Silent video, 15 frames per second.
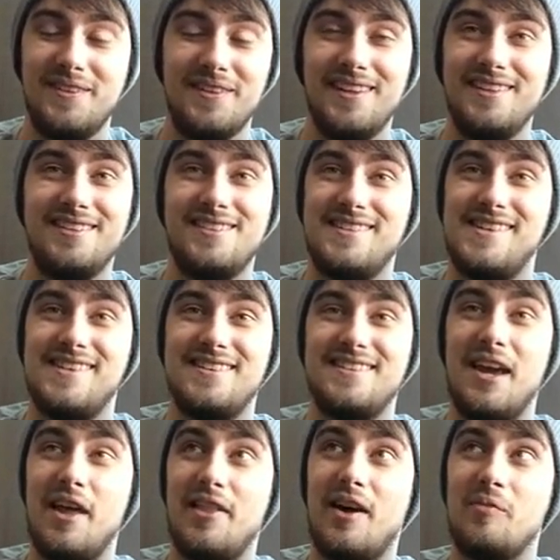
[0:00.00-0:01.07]
It's, it's,
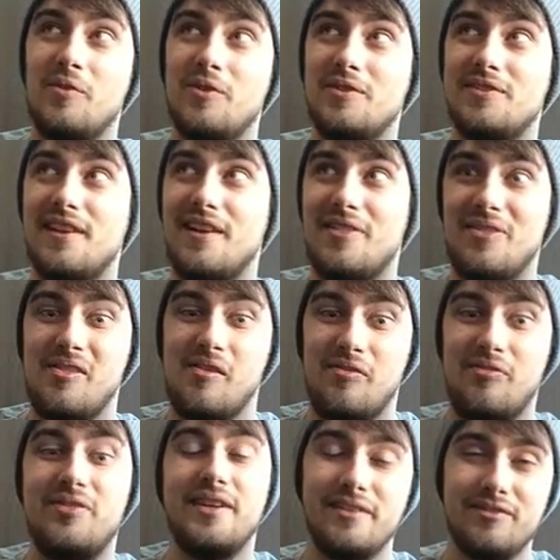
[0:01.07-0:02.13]
yeah, that was like the
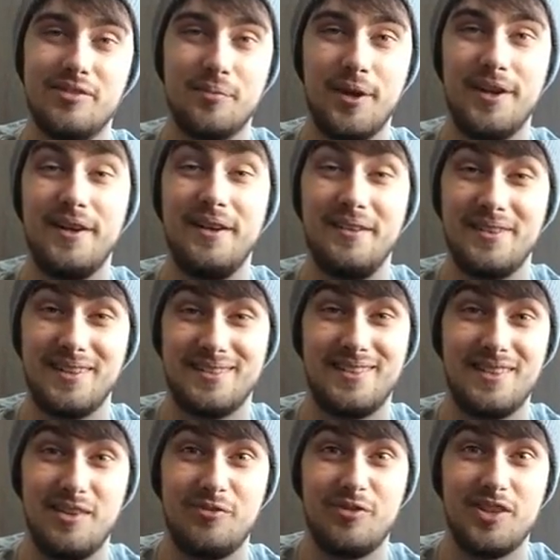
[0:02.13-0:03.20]
thing for me. It was like
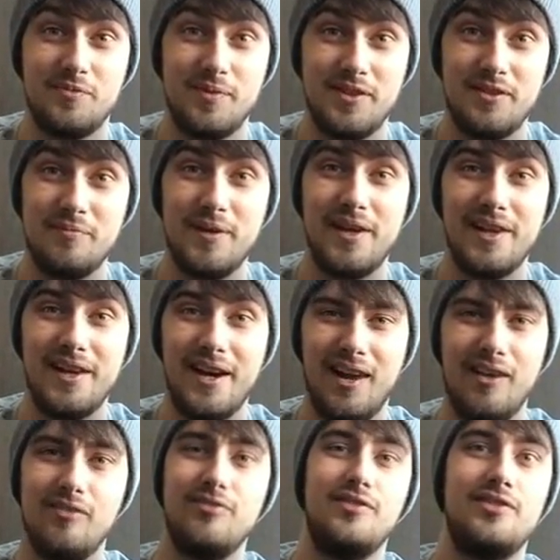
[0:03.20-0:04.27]
seeing the Fresh Prince of Bel Air. I
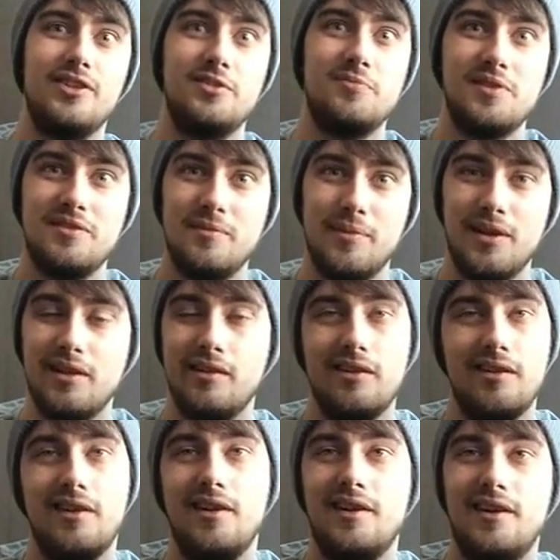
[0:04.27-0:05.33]
love the Fresh Prince of Bel
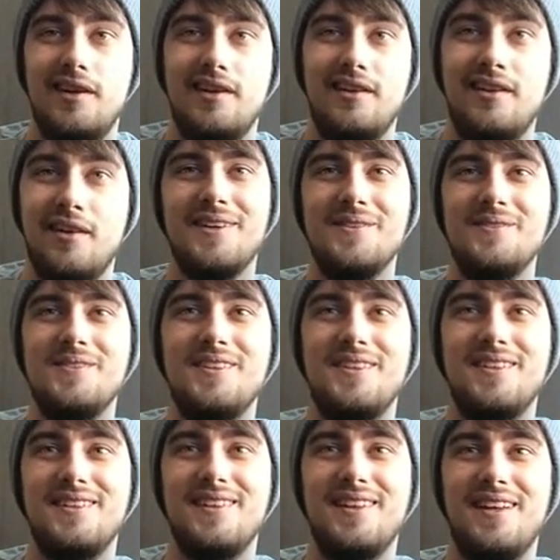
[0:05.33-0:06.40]
Air. So
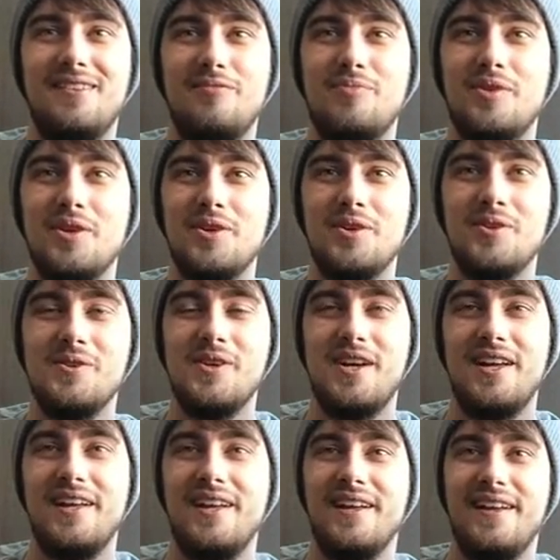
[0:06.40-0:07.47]
uh, that's pretty cool.
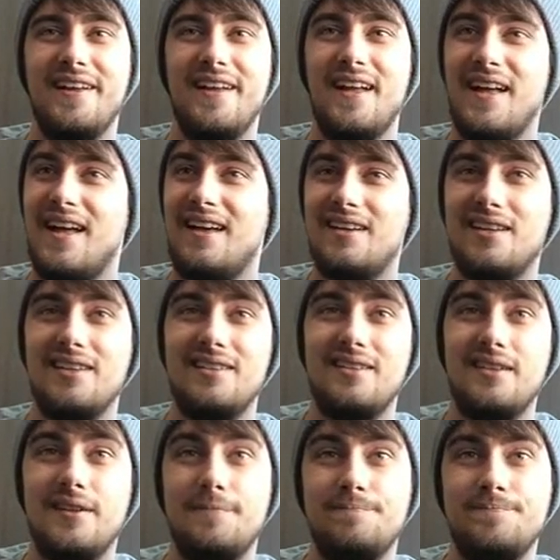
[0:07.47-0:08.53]

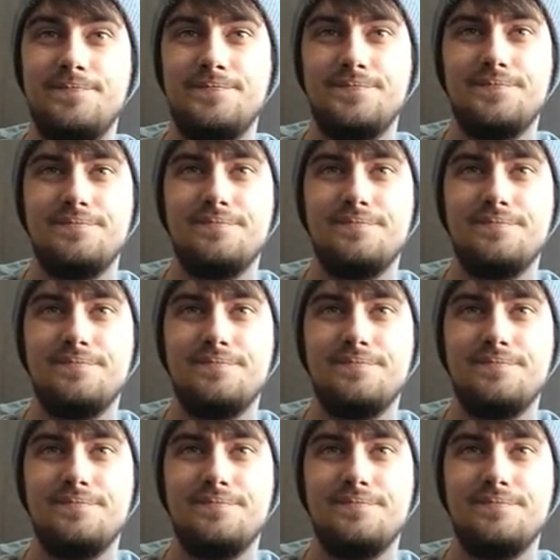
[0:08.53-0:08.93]
And um,